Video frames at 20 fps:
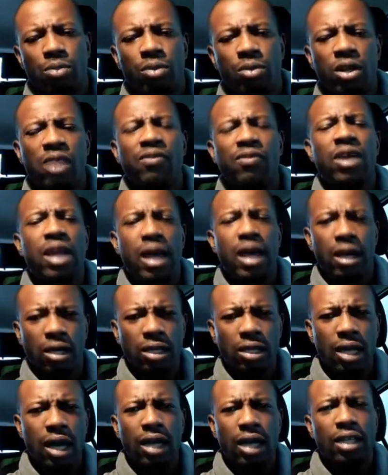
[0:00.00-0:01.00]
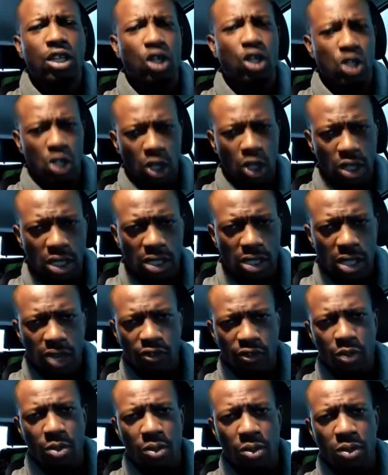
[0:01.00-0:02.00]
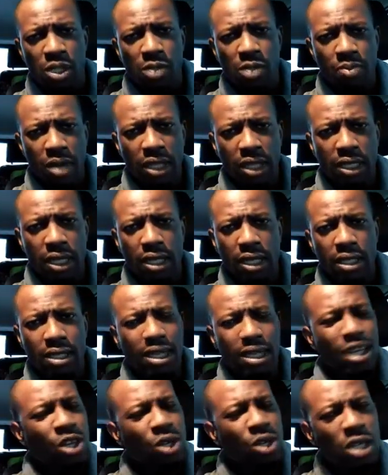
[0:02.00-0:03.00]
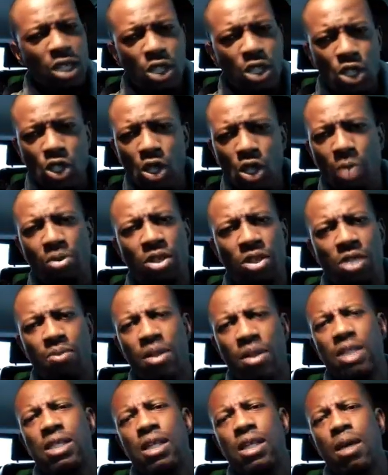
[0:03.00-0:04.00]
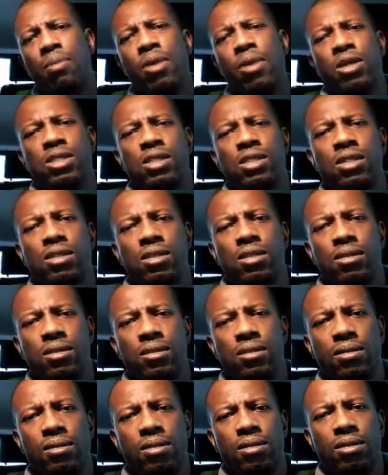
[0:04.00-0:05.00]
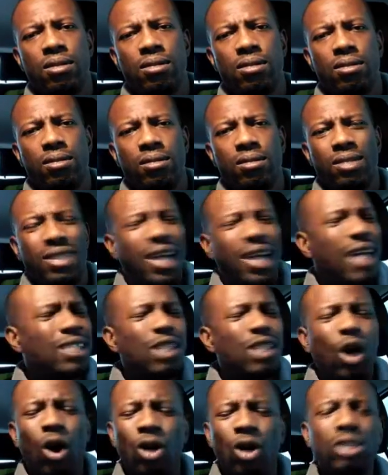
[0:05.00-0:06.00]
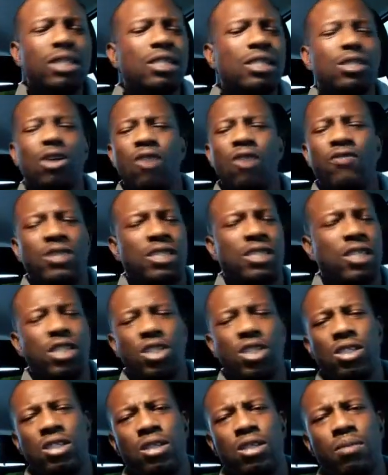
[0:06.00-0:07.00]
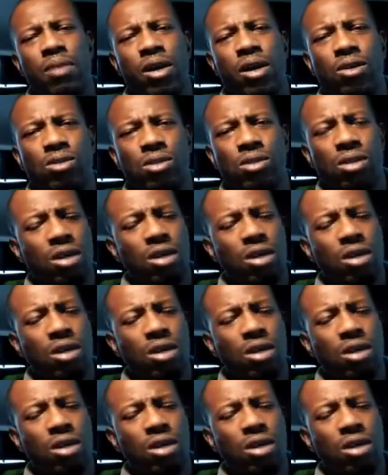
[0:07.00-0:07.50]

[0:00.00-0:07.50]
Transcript: But if an elder does not deserve to be respected, then you need to stop respecting that person. That's all this conversation is about.